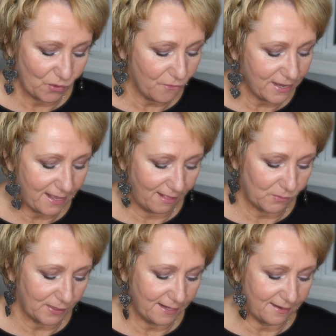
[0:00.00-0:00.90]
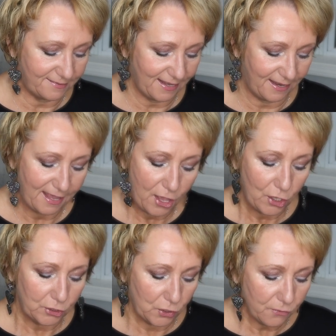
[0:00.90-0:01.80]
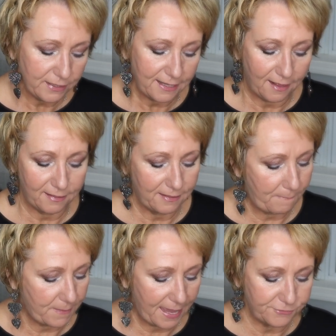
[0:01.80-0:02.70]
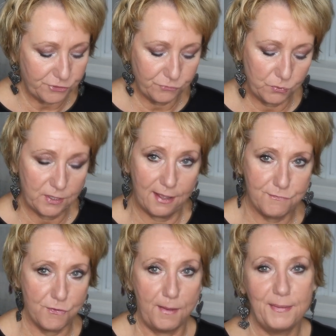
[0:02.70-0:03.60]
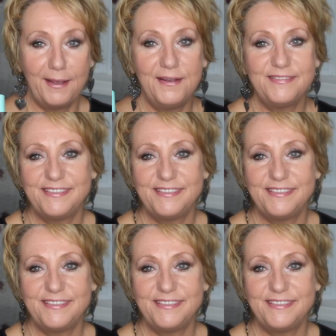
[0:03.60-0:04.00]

L'Oreal, what can I say? L'Oreal Magic Root Cover Up